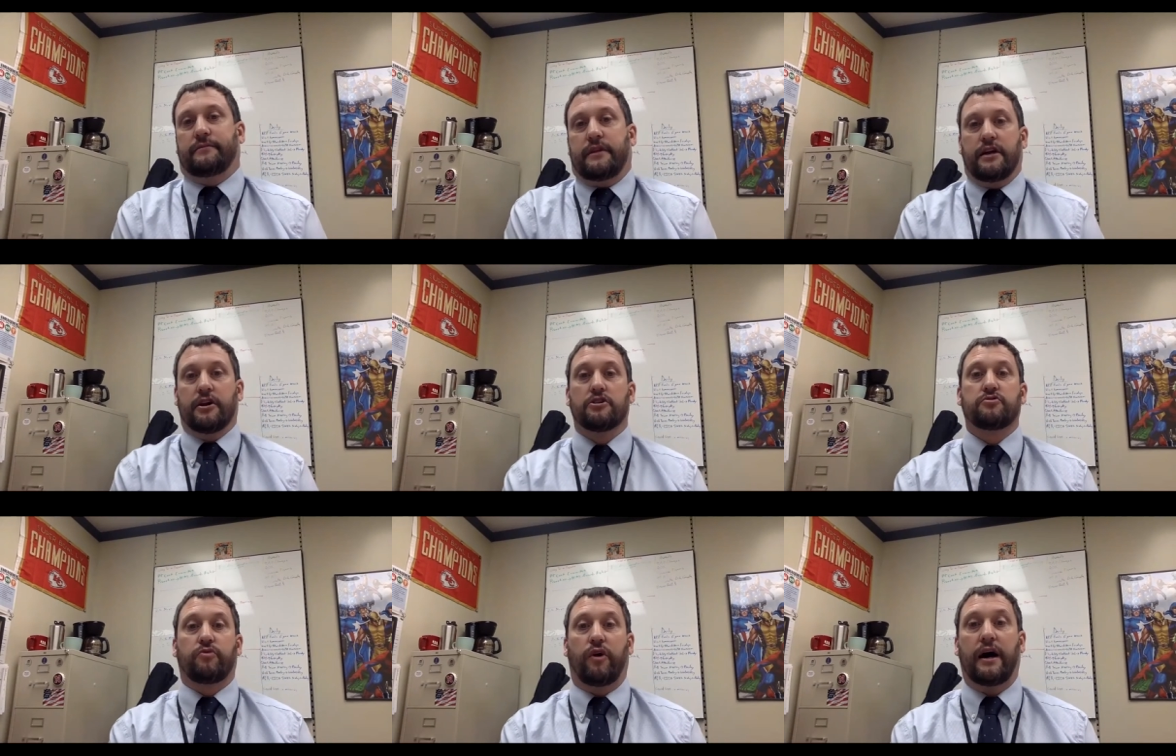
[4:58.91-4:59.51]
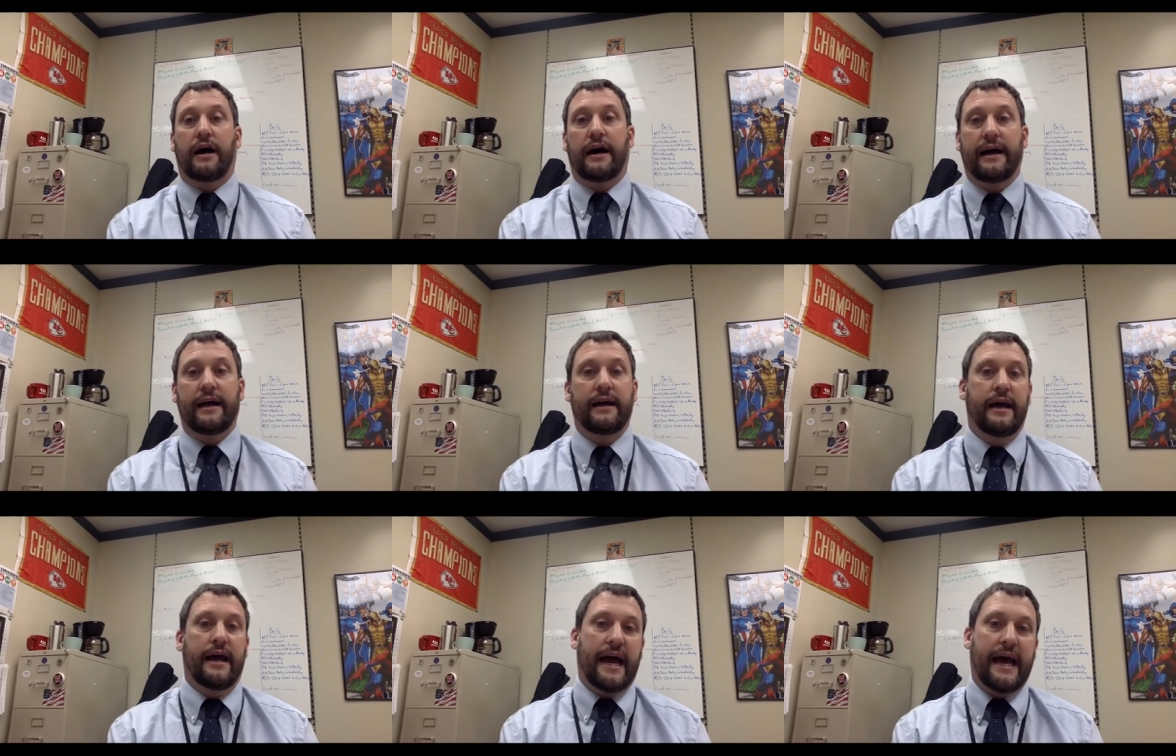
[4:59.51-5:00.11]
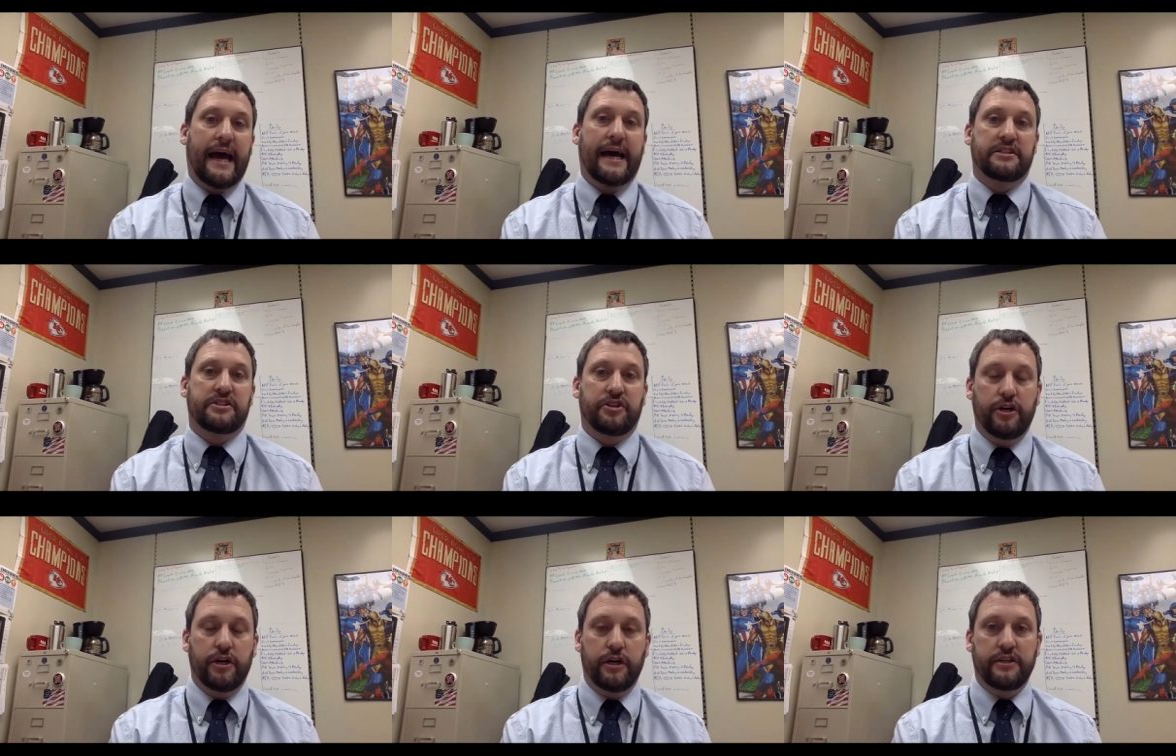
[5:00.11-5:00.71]
Here's why
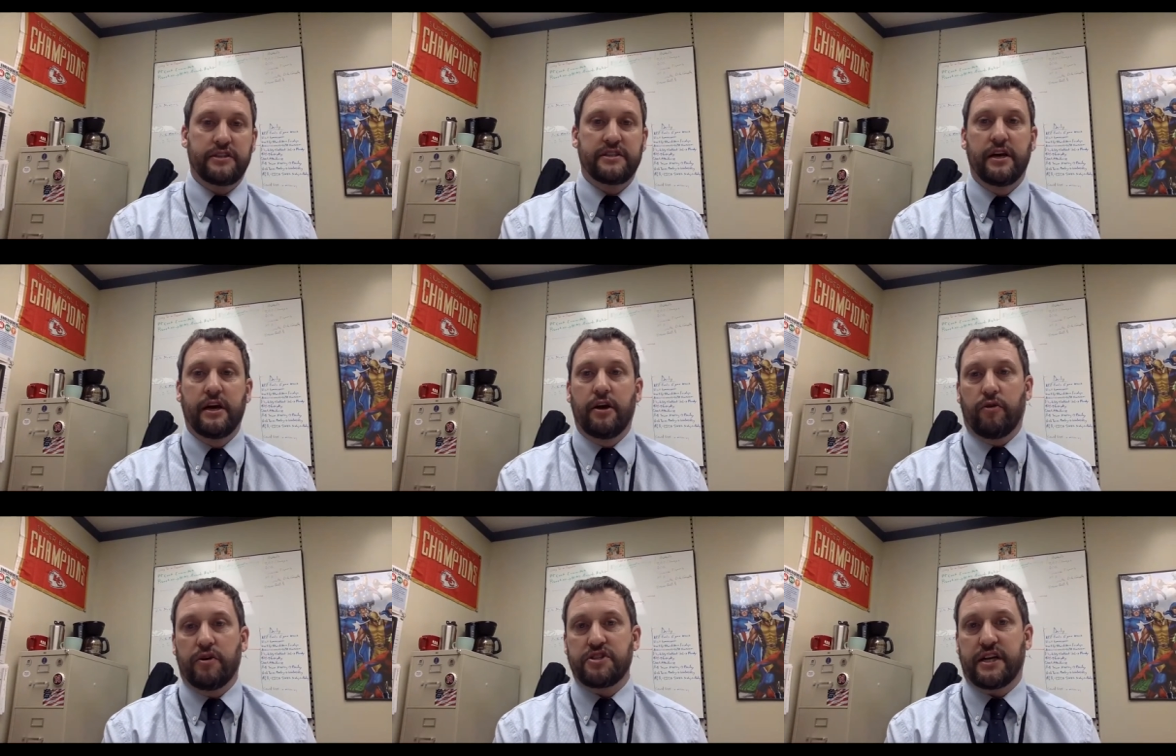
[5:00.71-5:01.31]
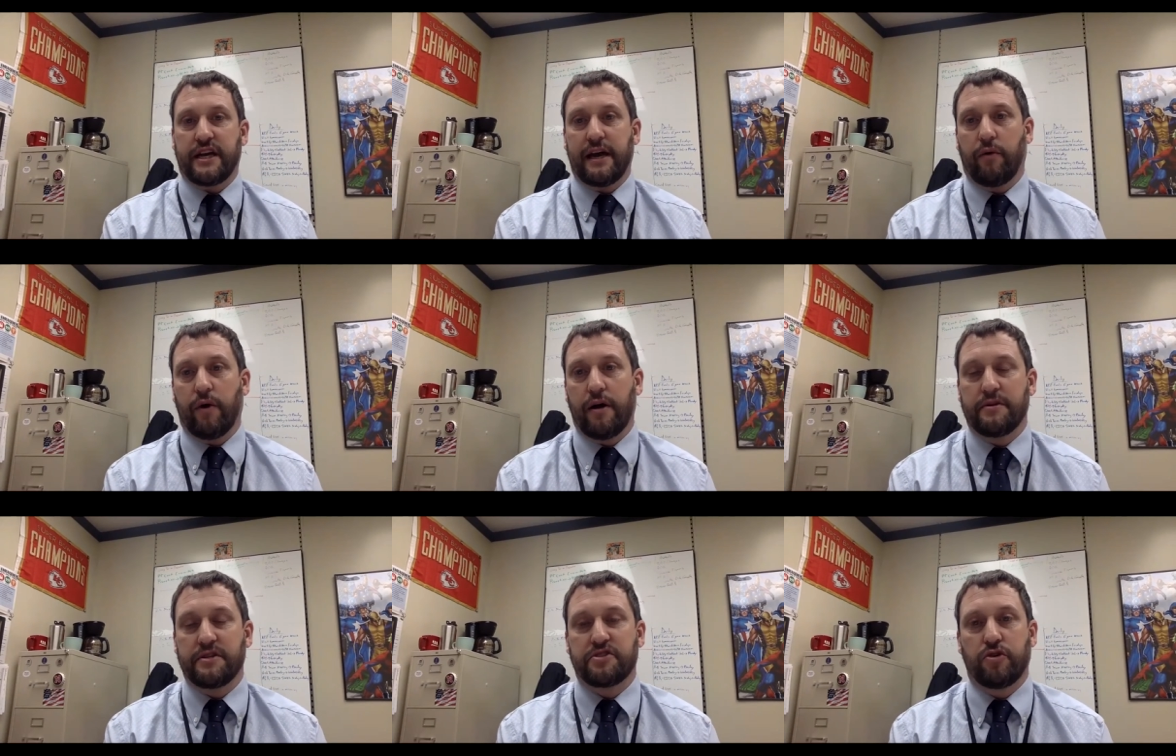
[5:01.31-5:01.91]
hats, hoods. The reason you can't wear them in